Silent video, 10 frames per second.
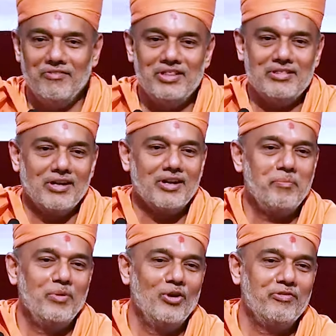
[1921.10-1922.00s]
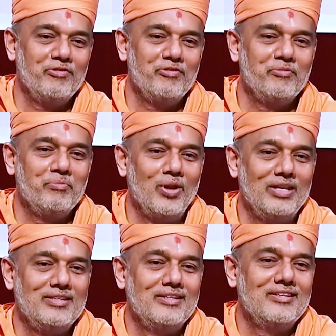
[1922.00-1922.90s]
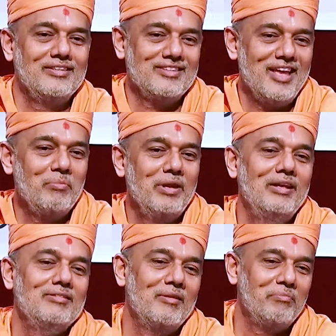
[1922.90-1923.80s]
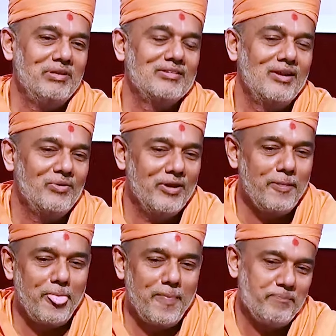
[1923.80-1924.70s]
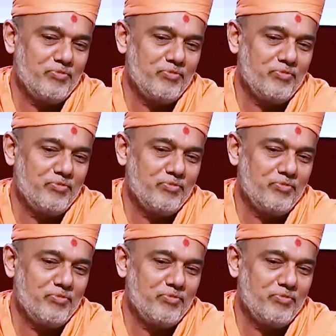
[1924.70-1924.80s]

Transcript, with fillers: with a couple of politicians, MLAs, MPs around him,